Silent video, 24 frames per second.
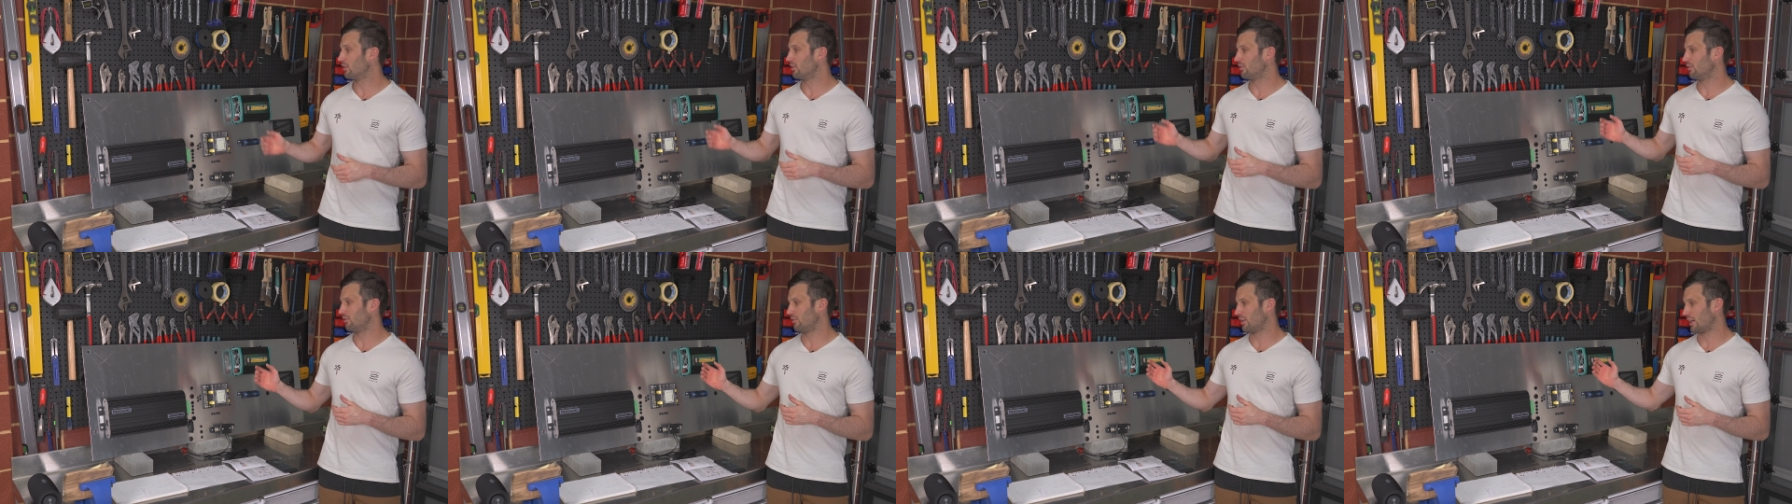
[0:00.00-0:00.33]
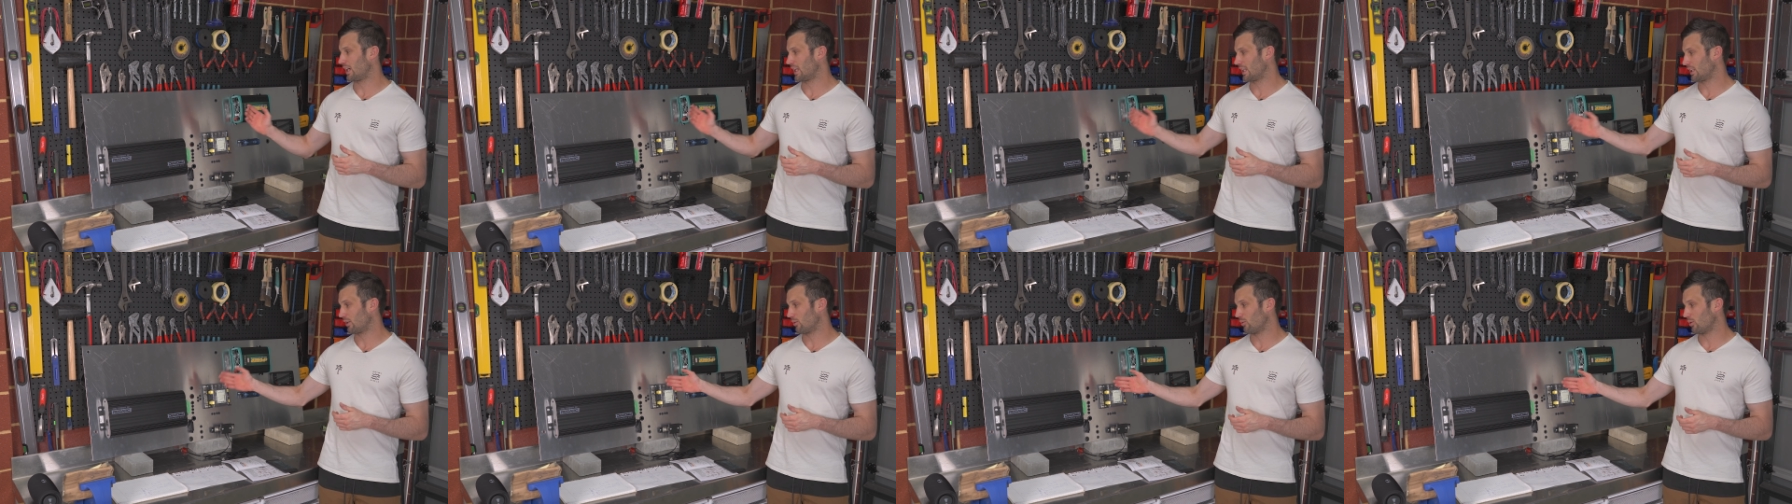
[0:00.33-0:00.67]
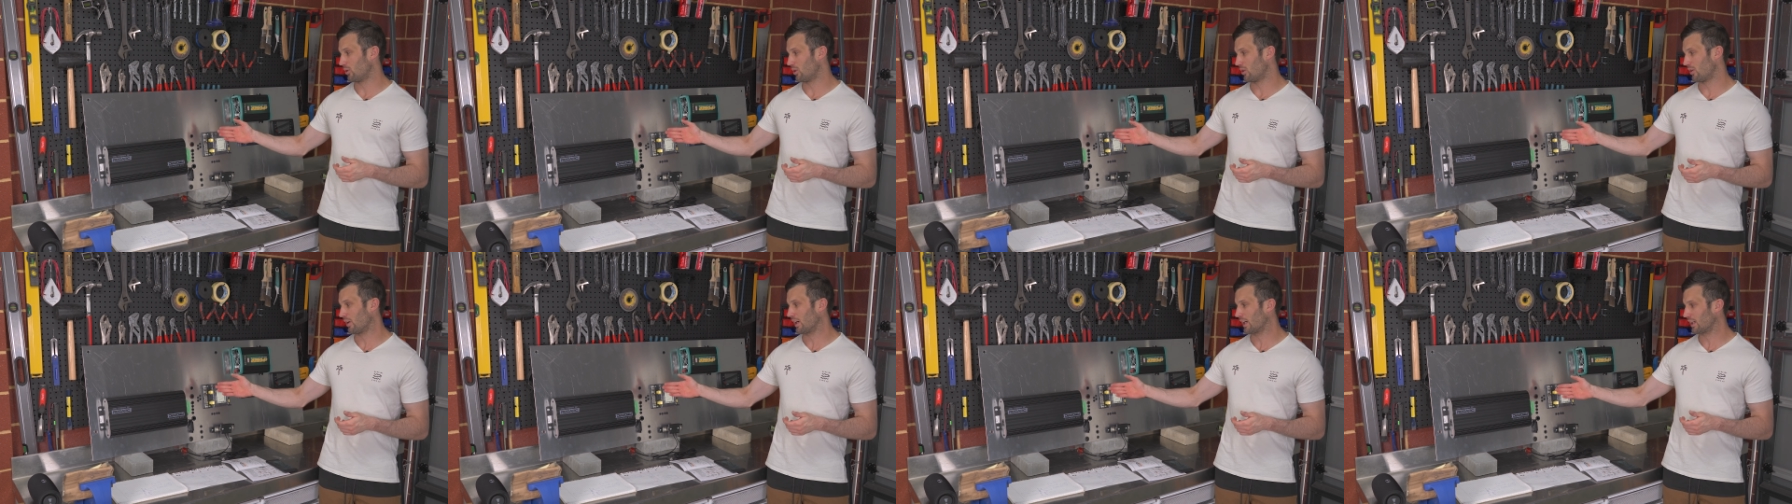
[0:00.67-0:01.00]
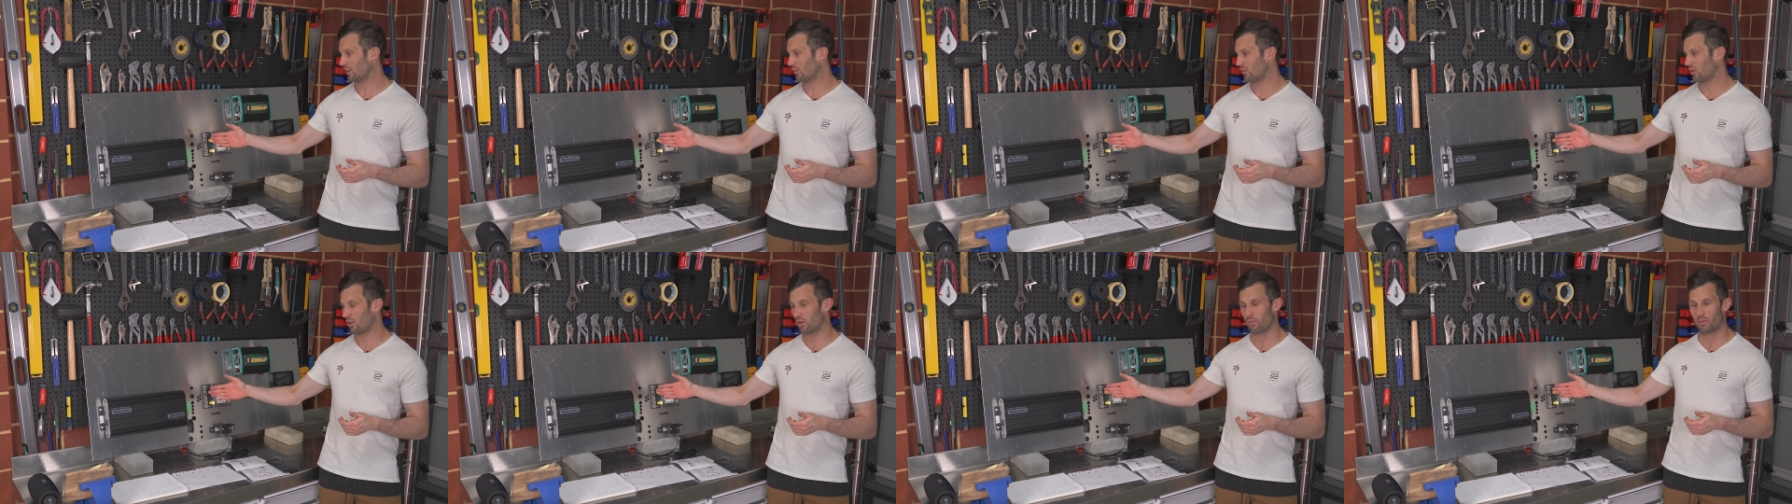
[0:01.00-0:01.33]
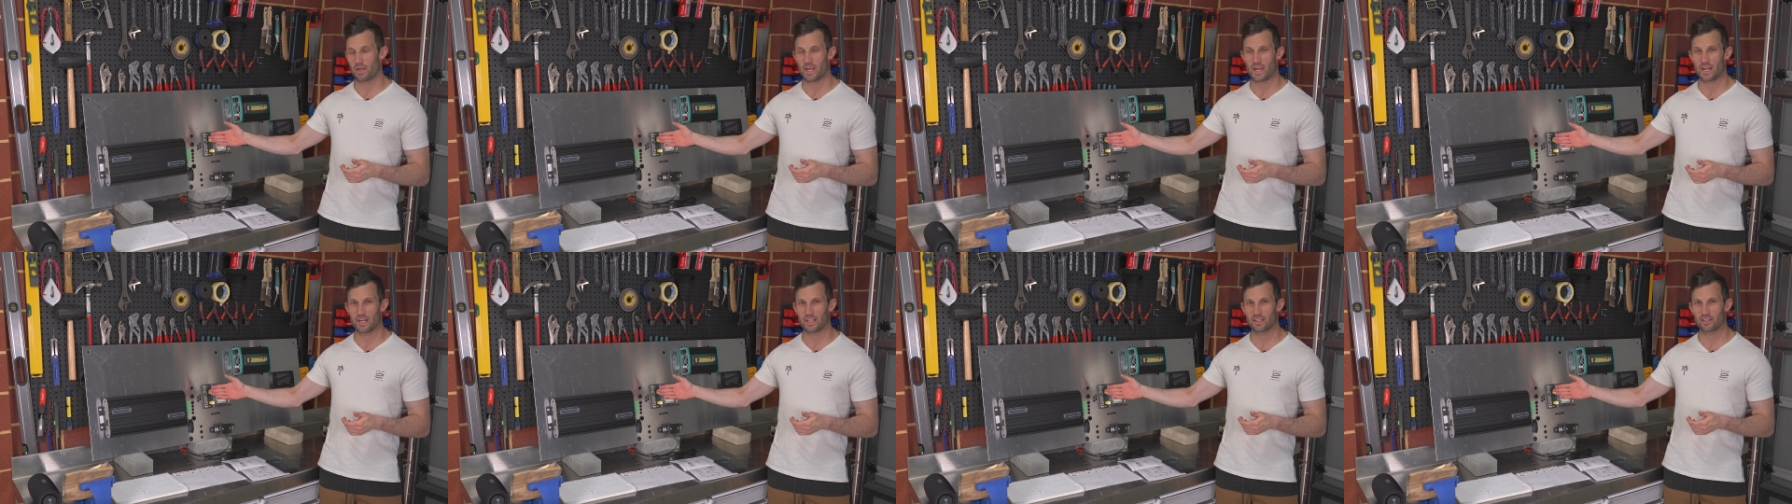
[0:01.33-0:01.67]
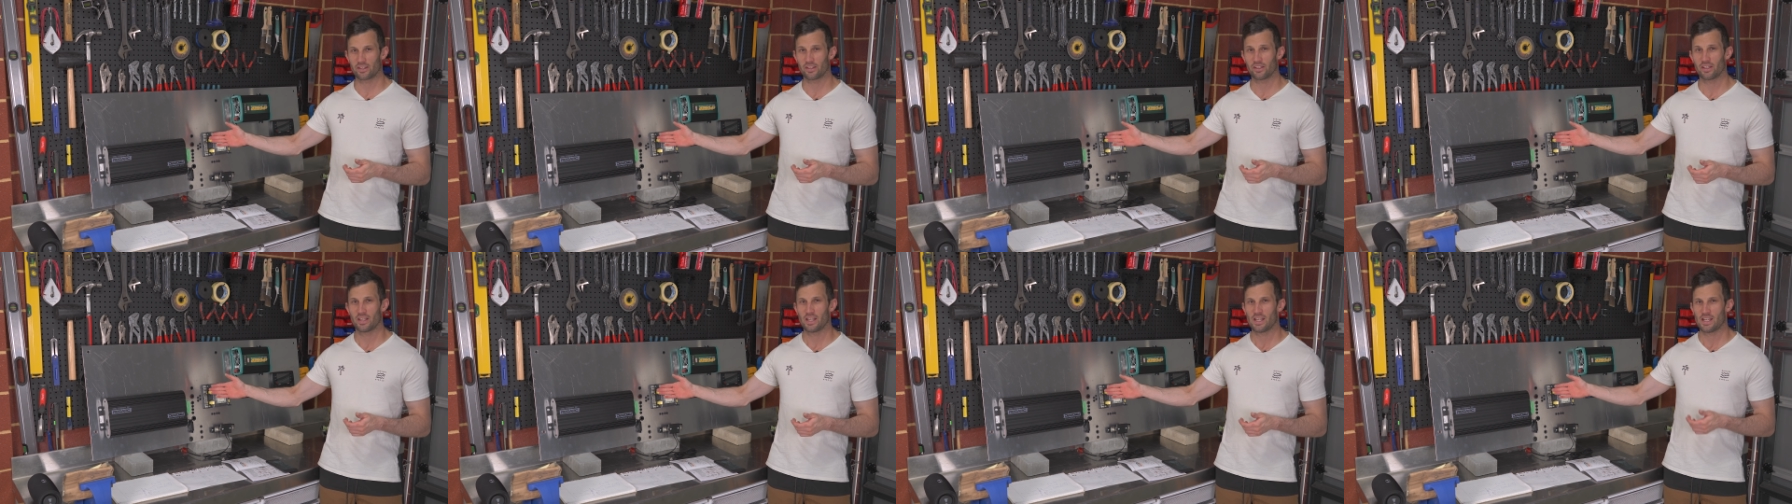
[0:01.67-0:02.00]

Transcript: running the wiring, terminating it,